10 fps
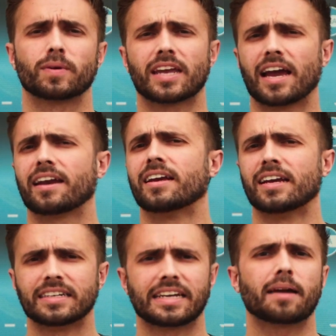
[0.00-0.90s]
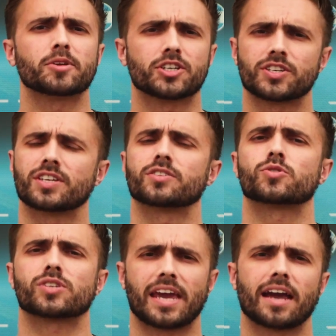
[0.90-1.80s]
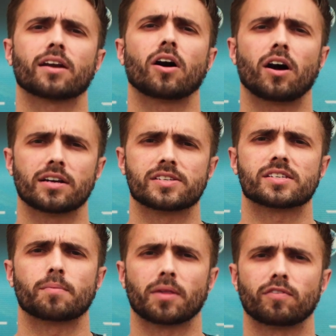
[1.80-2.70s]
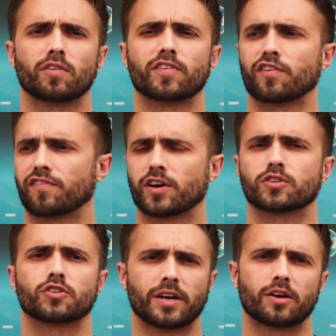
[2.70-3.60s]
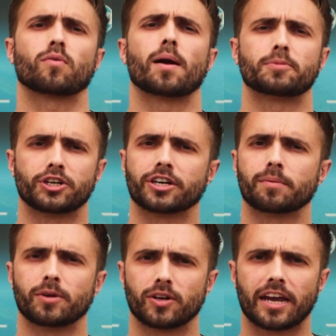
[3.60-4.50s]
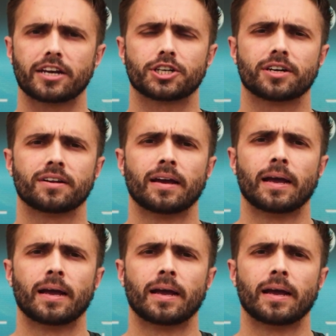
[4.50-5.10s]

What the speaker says: But again, damage to sensors can cause some level of interference or interruption in communication.